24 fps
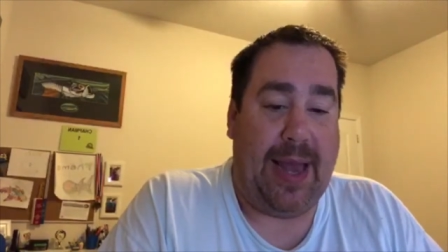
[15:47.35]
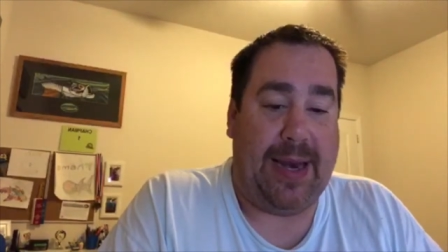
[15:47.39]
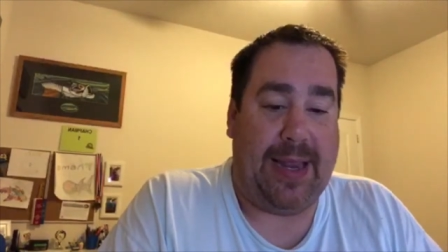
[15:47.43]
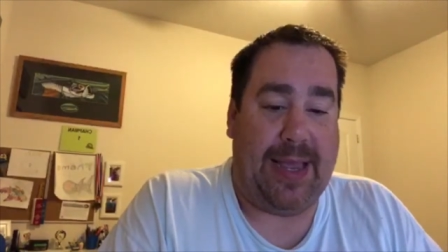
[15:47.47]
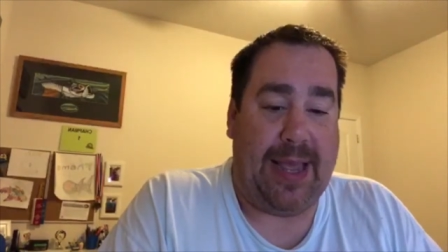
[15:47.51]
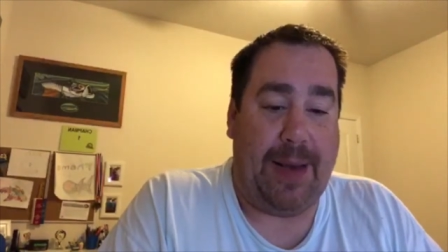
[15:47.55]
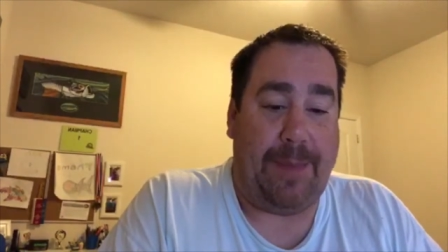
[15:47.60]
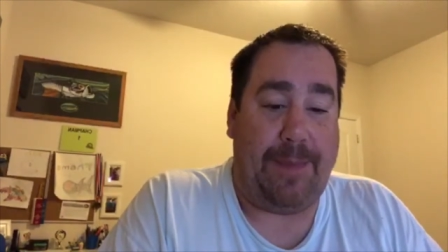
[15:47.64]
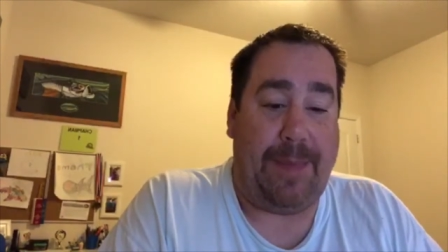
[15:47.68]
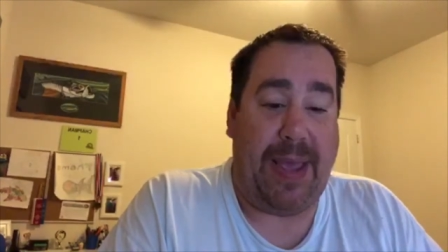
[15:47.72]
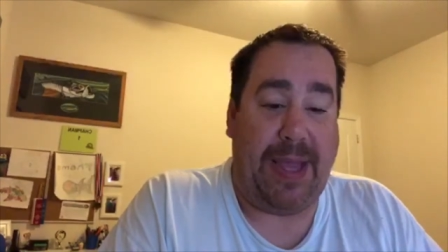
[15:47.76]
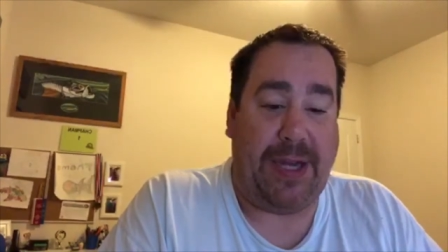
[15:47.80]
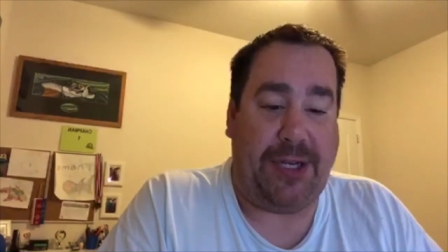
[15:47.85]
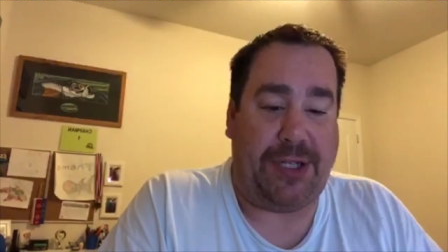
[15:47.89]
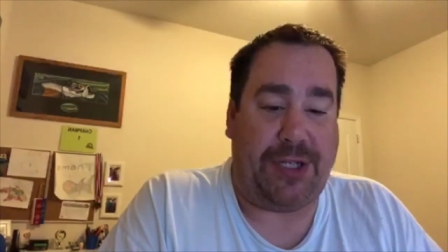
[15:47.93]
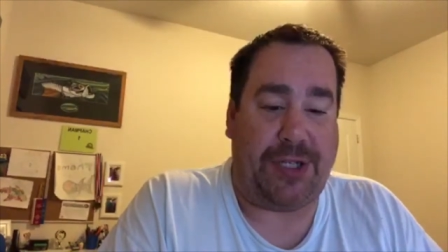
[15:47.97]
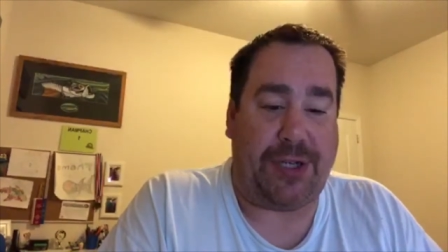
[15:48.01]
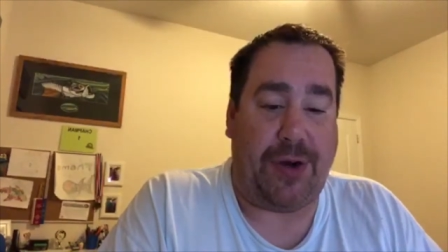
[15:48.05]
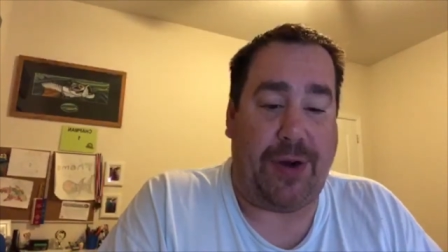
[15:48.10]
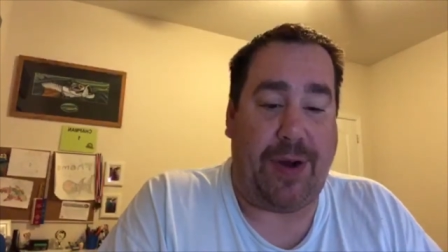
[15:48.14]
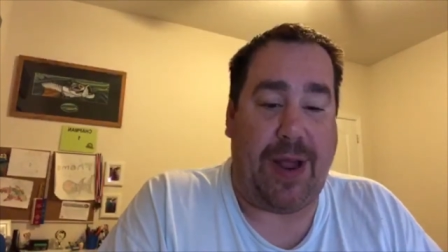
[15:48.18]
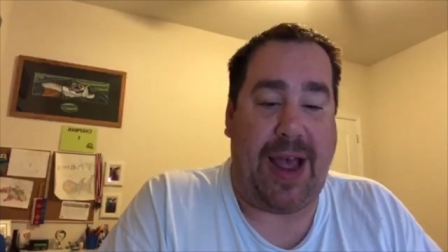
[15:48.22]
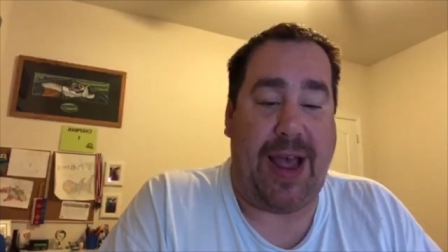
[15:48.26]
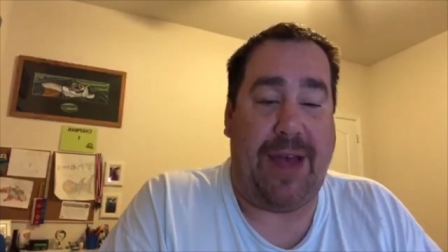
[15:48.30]
And again, make
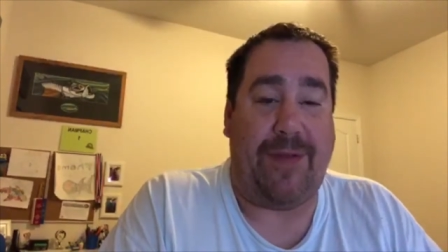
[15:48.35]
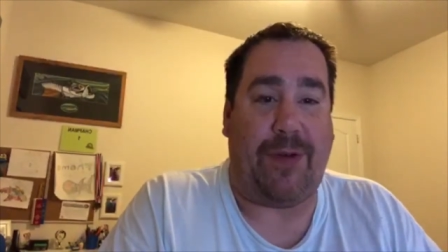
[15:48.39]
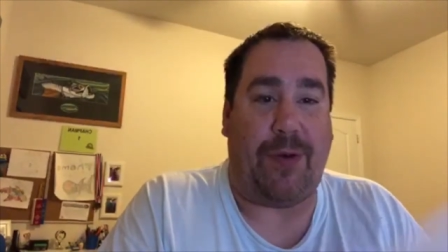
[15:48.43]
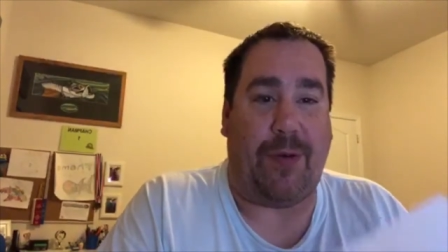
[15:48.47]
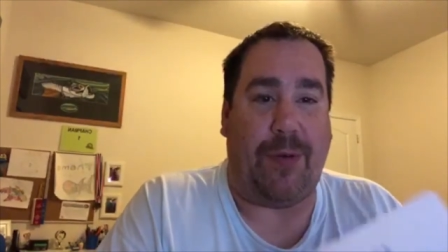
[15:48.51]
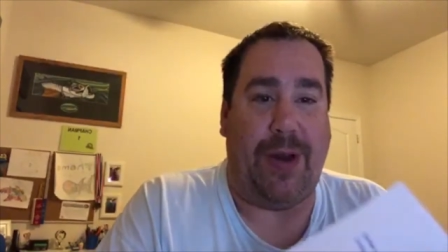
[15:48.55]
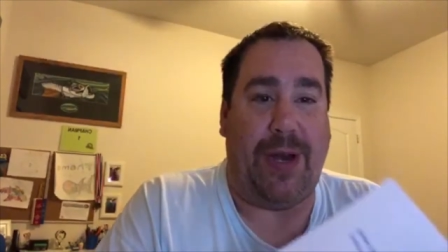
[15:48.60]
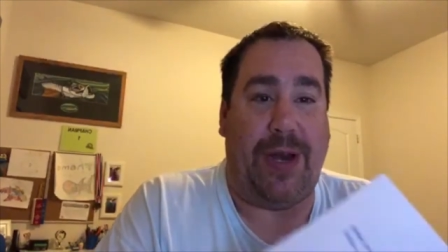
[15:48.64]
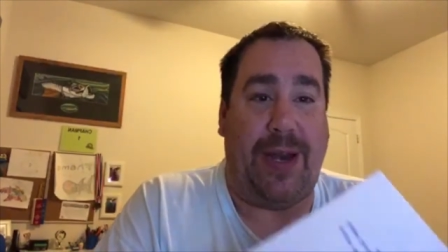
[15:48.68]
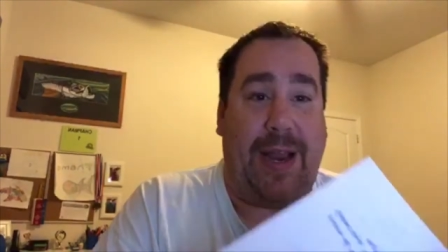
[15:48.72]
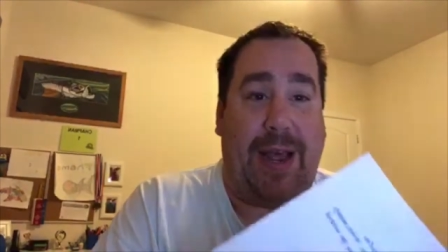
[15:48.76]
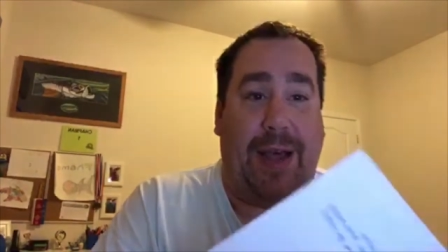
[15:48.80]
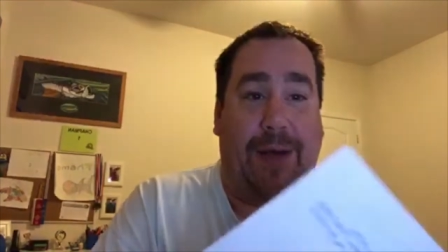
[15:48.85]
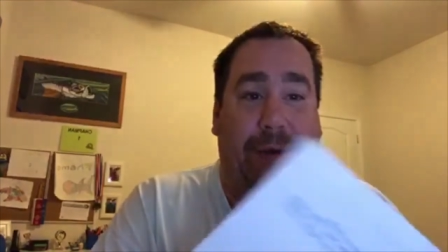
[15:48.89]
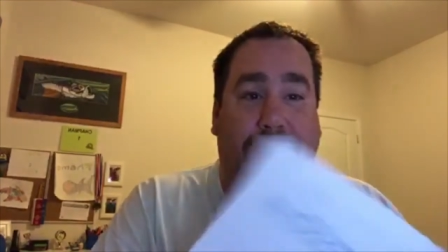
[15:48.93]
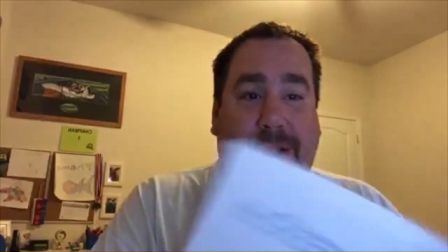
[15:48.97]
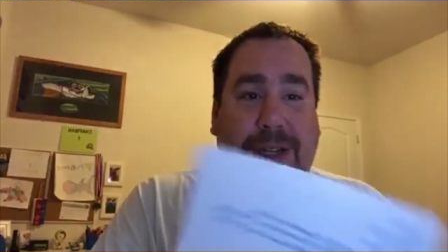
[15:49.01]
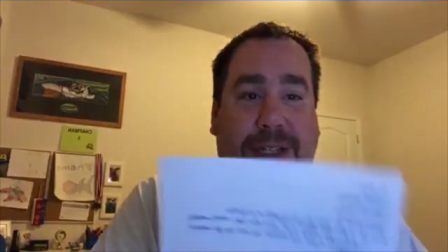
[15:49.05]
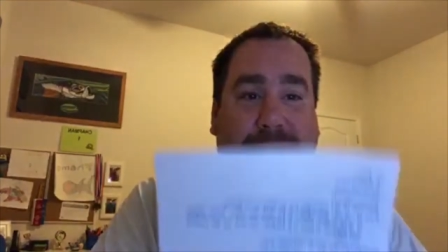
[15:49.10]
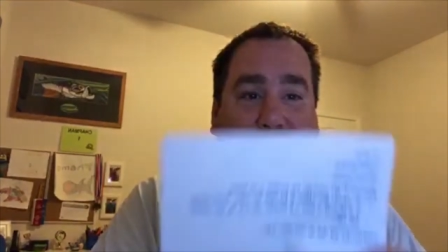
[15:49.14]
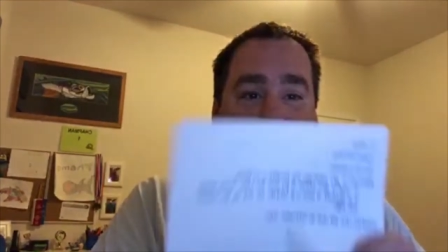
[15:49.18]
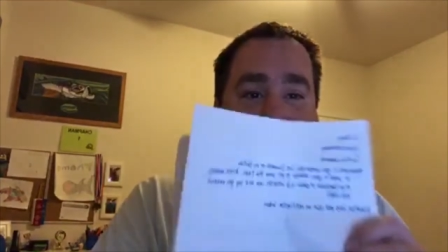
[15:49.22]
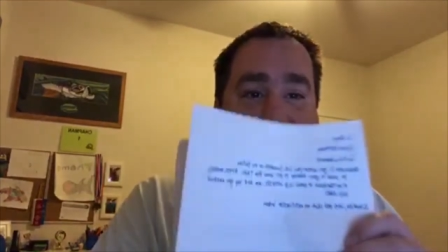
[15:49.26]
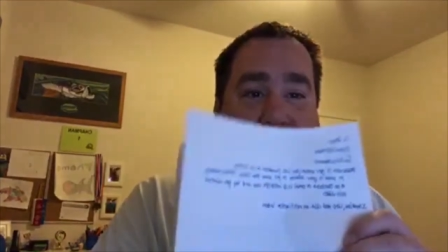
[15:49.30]
sure, I have it written down.
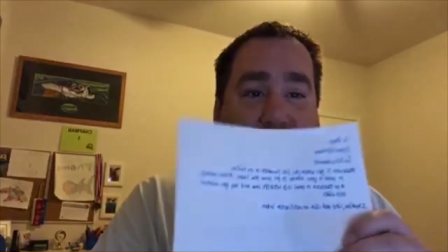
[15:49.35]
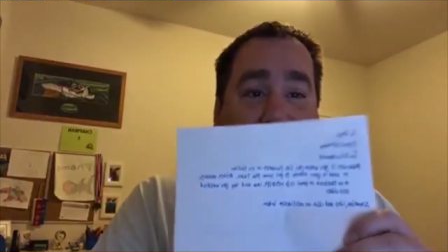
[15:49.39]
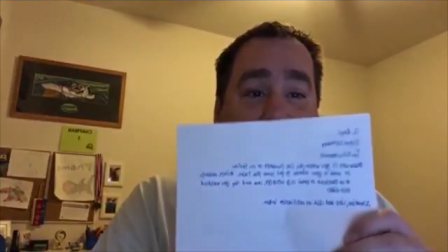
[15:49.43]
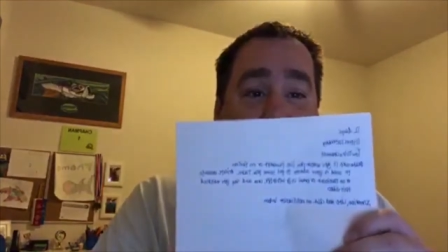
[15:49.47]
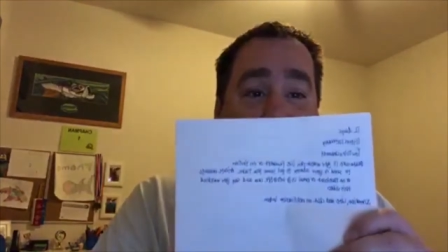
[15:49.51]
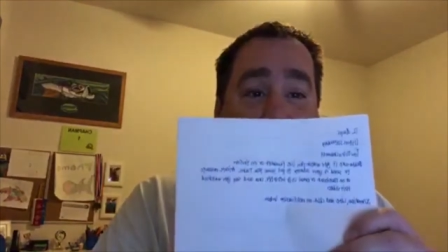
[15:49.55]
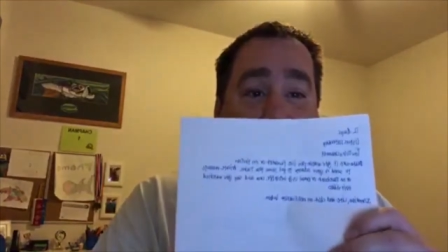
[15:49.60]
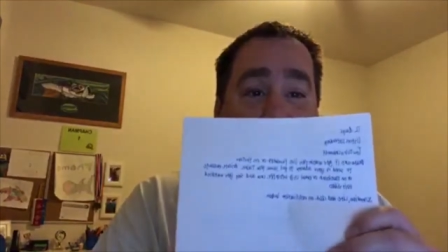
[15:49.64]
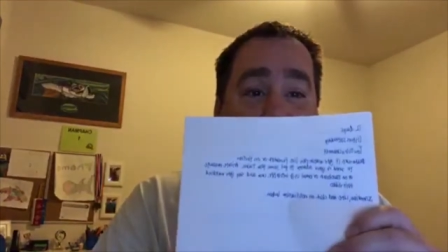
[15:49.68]
This is the funny